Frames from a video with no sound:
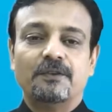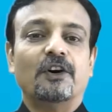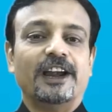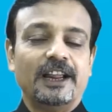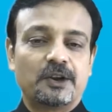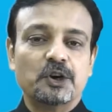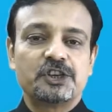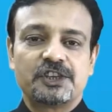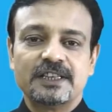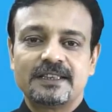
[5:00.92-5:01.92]
For any
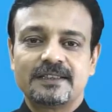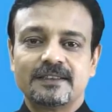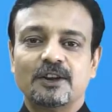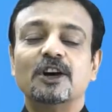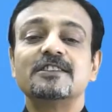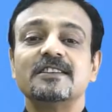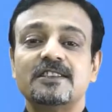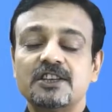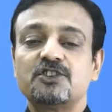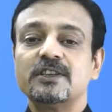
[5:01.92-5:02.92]
questions or
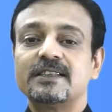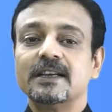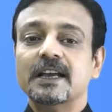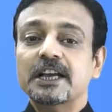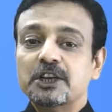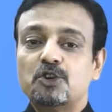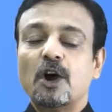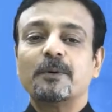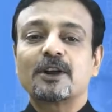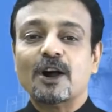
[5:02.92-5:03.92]
suggestions,
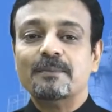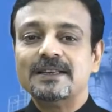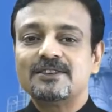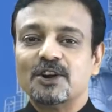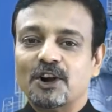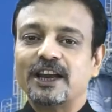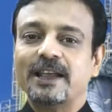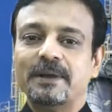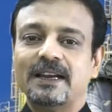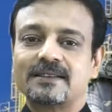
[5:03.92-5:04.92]
drop a comment or
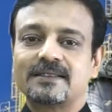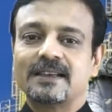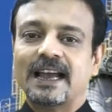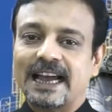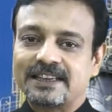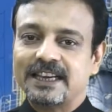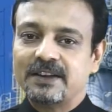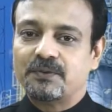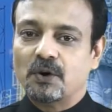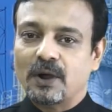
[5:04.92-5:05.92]
email us at
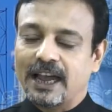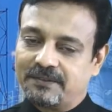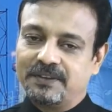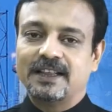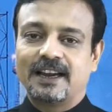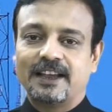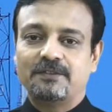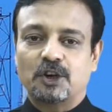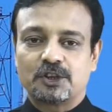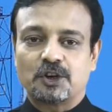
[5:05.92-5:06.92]

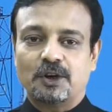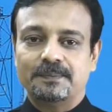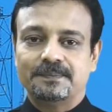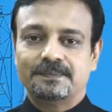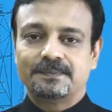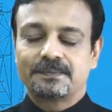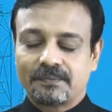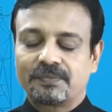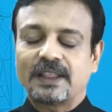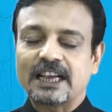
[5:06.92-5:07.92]
info@vidyalife.com.
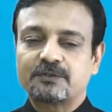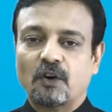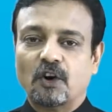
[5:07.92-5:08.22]
Thanks for